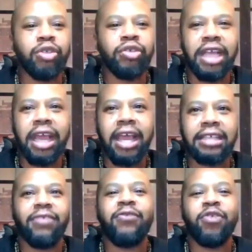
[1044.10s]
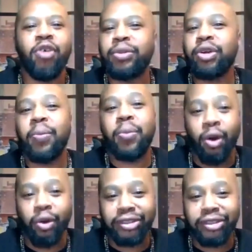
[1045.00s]
would you say has informed your
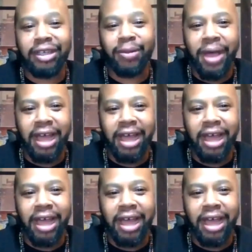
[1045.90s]
approach to